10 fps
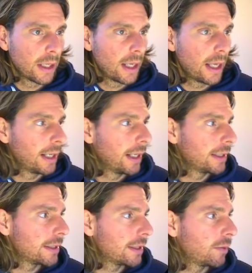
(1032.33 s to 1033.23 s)
and
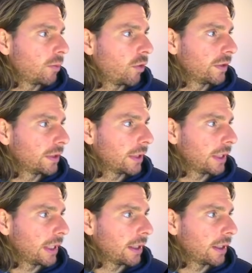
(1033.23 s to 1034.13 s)
let's move it
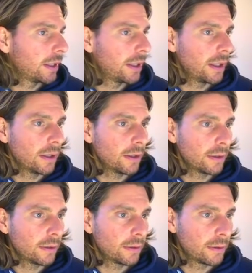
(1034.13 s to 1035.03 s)
in here.
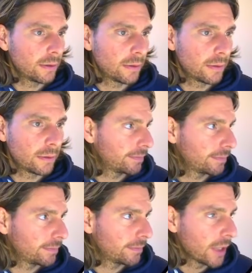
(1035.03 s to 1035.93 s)

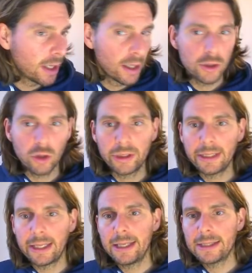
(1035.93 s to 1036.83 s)
So
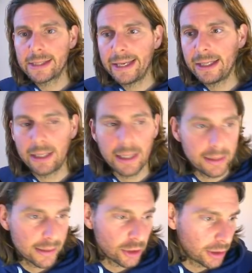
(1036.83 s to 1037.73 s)
that is it,
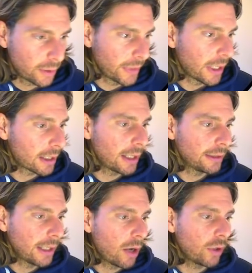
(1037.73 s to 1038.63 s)
ladies and gentlemen. Right now,